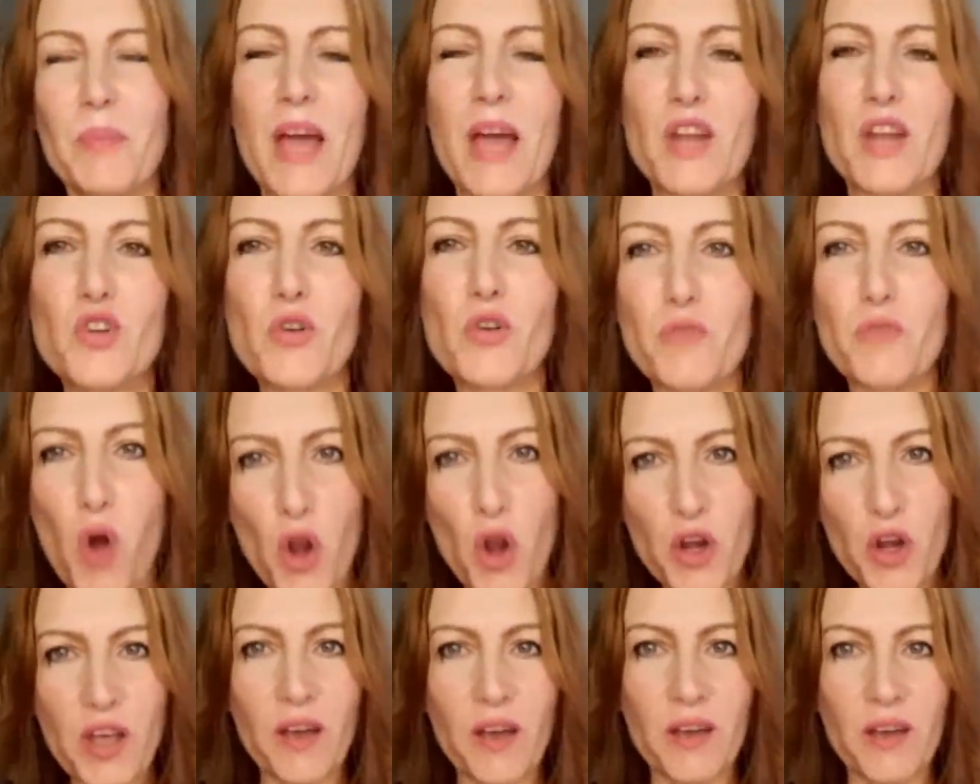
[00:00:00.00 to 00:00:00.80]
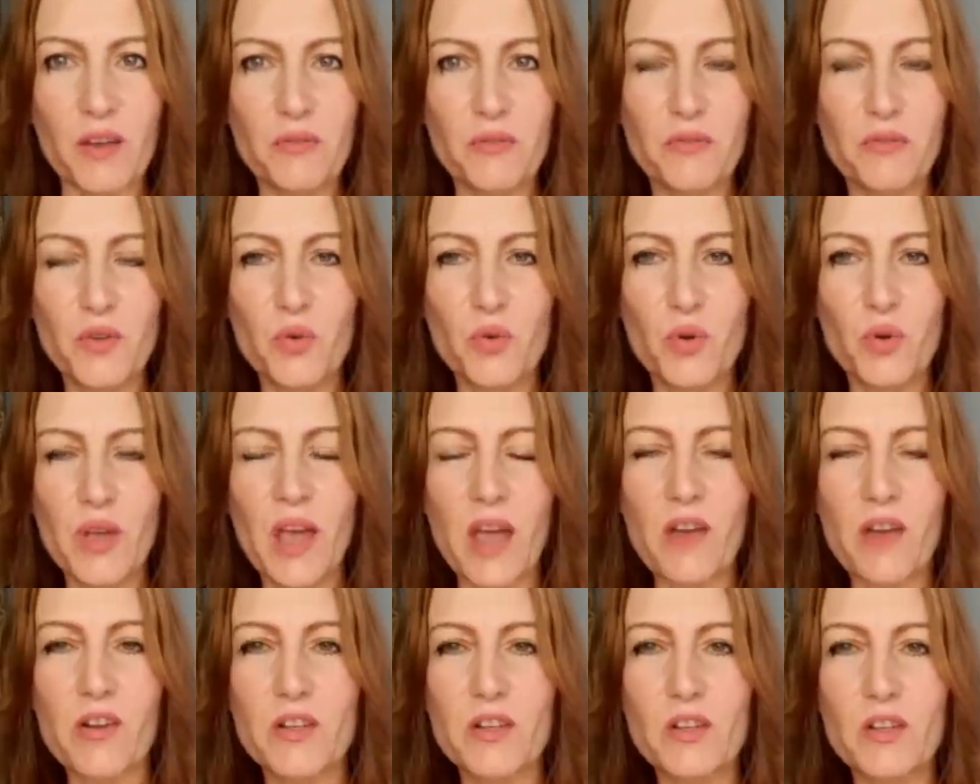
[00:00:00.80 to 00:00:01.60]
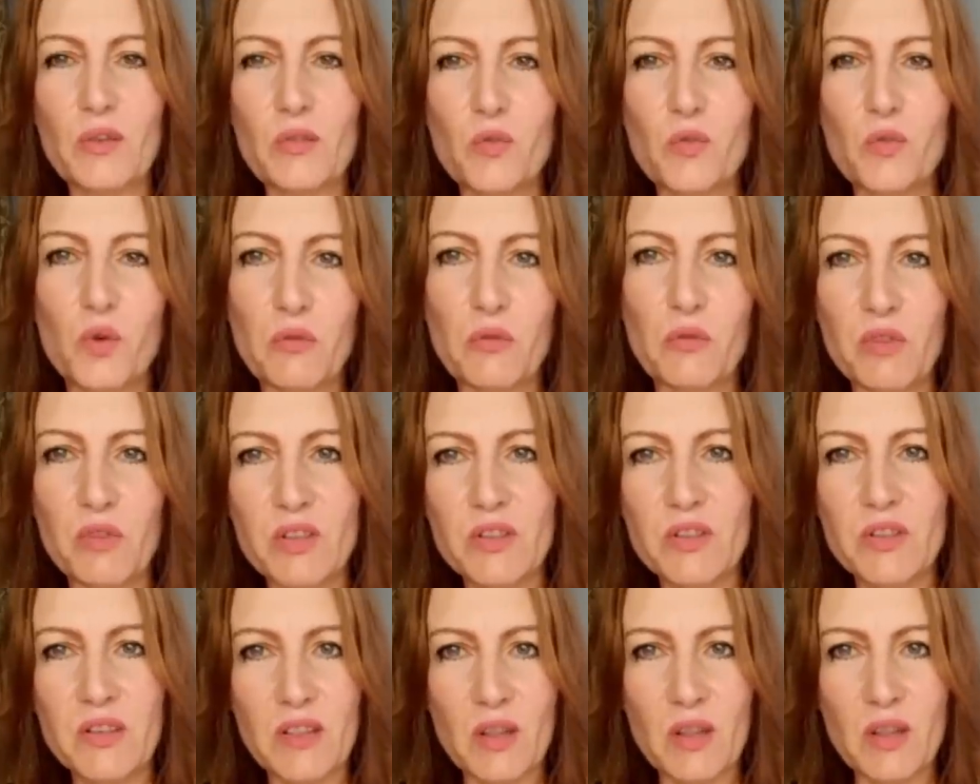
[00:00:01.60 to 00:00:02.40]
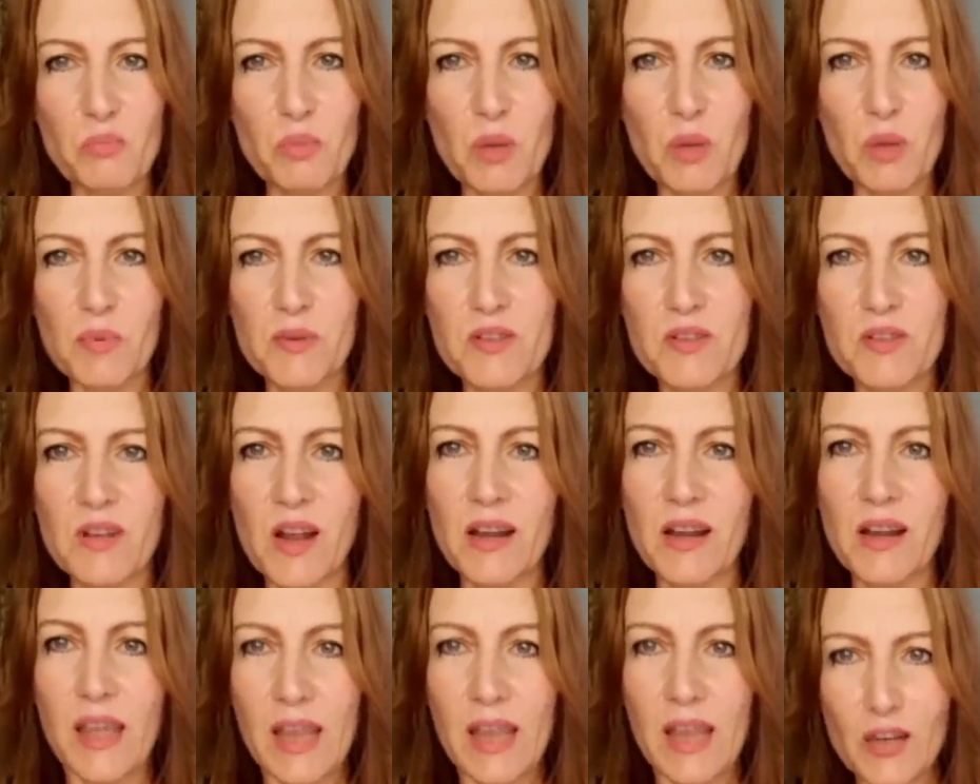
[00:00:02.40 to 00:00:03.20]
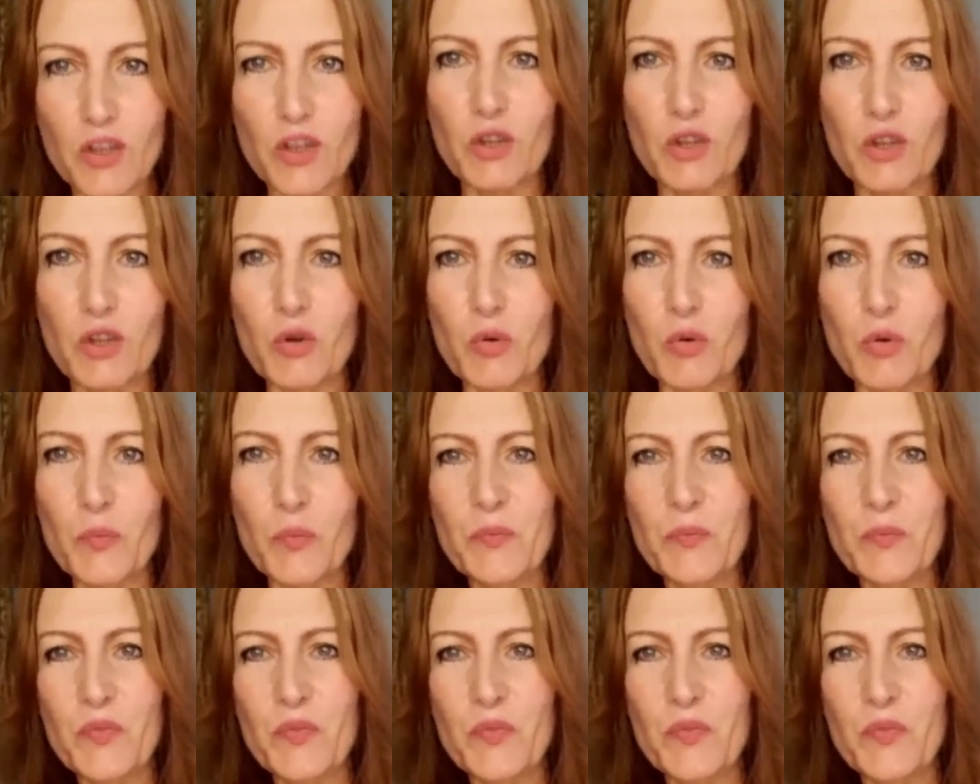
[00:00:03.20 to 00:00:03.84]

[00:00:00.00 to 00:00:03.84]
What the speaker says: badge of honor if your character is so convincing that people start hating you.